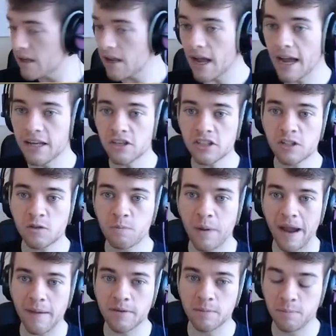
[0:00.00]
I just
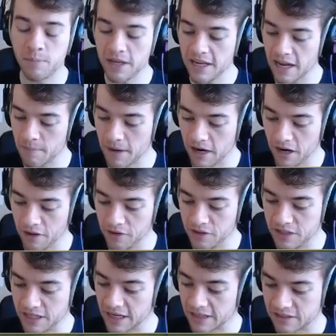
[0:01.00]
spammed B on my other
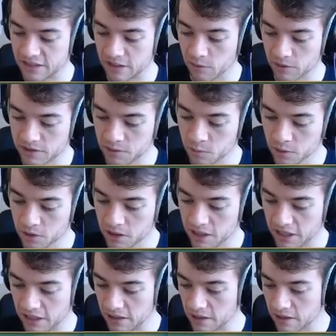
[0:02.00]
DS and it wasn't
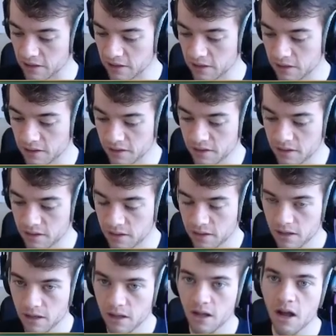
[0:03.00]
working.
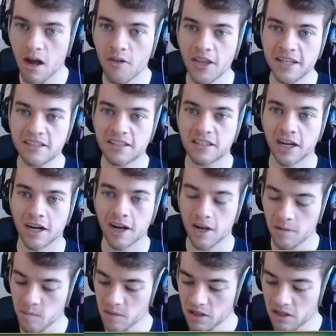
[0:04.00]
Oh, that's
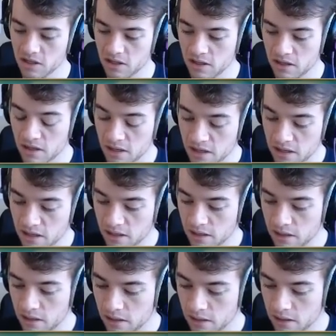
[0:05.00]
dumb.
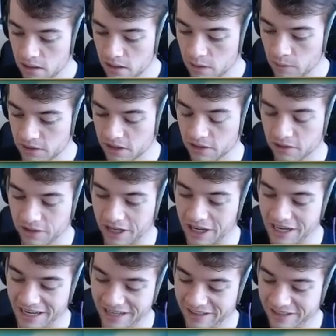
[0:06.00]
He wants to learn
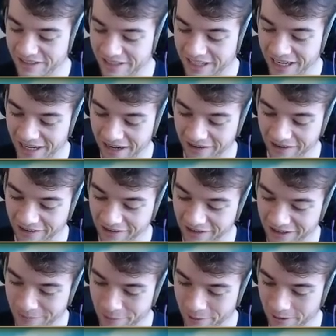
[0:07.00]
kinesis? Get out of here.
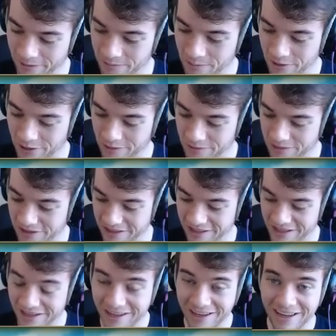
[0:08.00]
Keep holding moves.
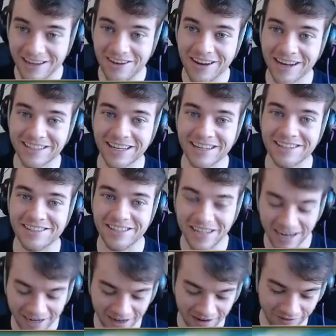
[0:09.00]
You guys can't see
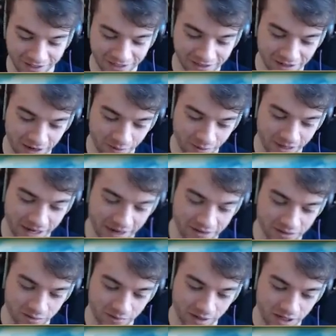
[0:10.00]
any of this because all we got is
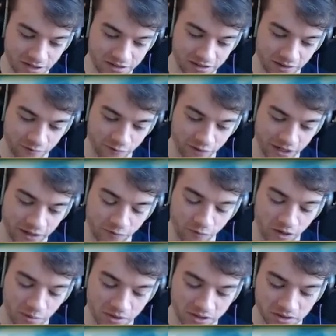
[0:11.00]
a registered freaking
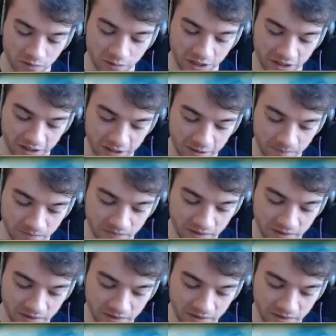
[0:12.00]
Feebas over here.